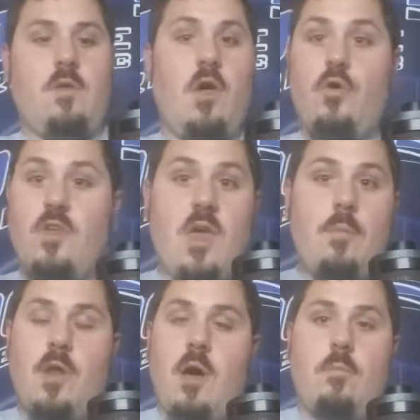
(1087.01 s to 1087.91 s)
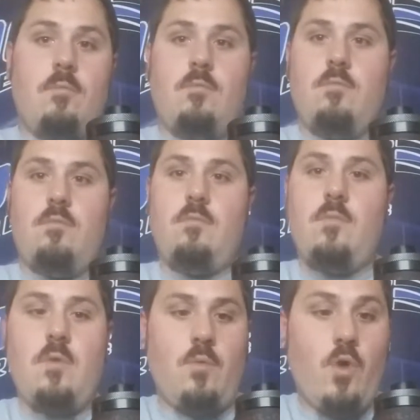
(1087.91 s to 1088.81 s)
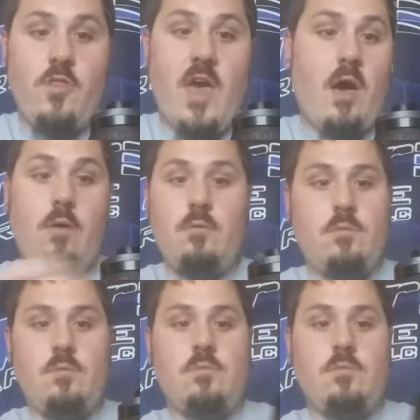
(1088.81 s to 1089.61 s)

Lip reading: it was keeping up. Without